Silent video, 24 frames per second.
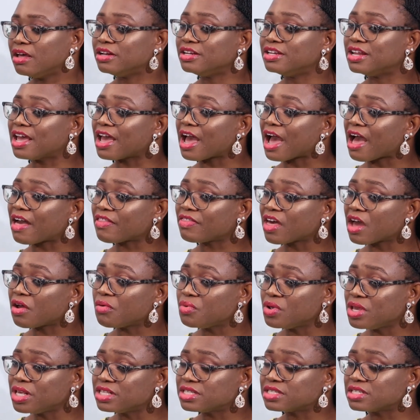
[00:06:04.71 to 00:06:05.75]
The other
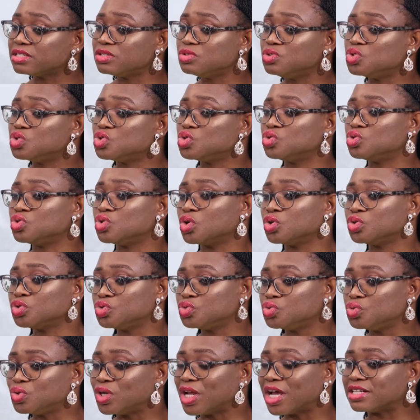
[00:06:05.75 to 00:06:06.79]
reason you should not
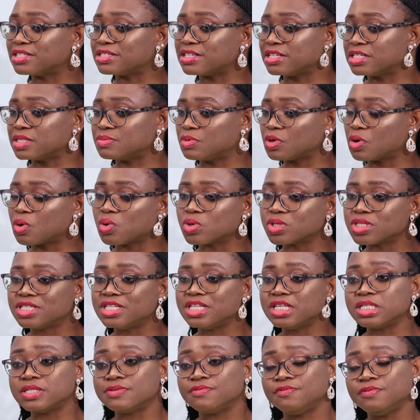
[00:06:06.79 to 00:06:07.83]
do that is because
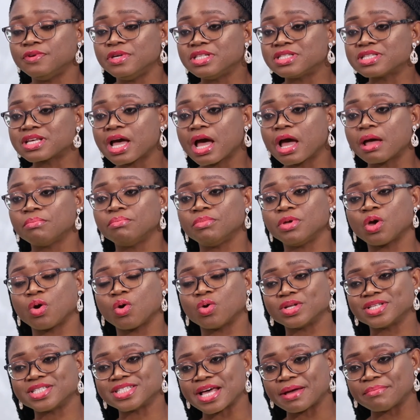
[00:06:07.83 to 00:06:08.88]
these feeds can be
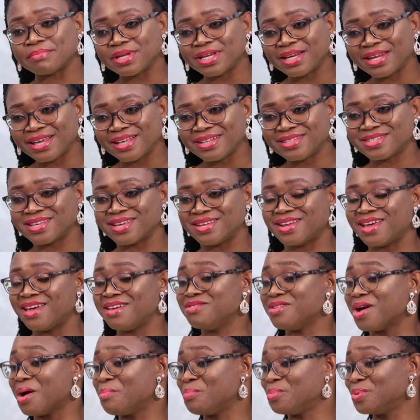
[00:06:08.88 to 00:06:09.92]
contaminated and
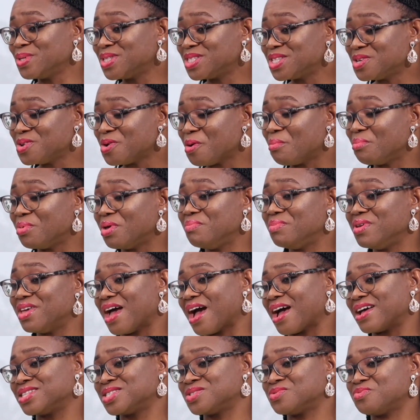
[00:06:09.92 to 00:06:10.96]
you are putting your baby
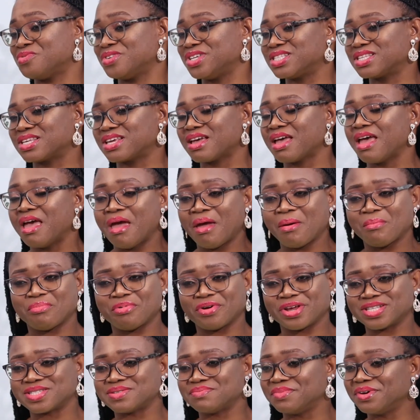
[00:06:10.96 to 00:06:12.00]
at risk.
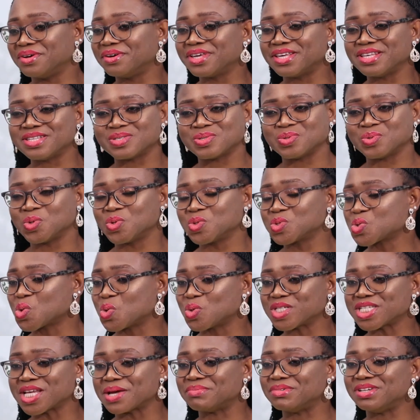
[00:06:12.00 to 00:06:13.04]
Breast milk is not
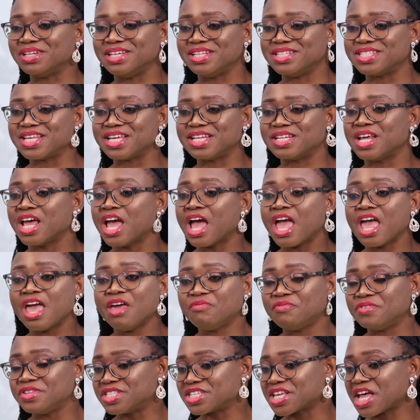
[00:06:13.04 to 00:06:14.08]
contaminated
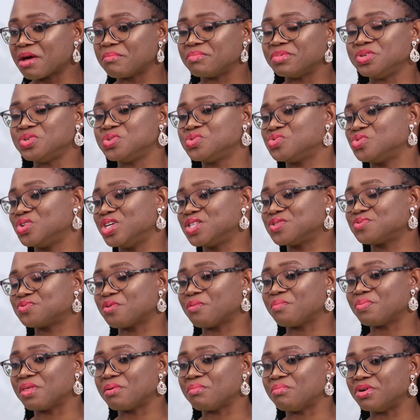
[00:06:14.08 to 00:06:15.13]
if it's coming straight
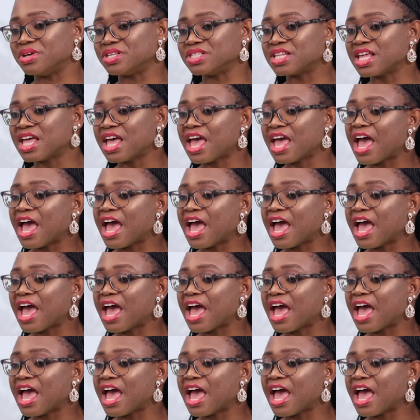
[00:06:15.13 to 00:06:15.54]
from the breast.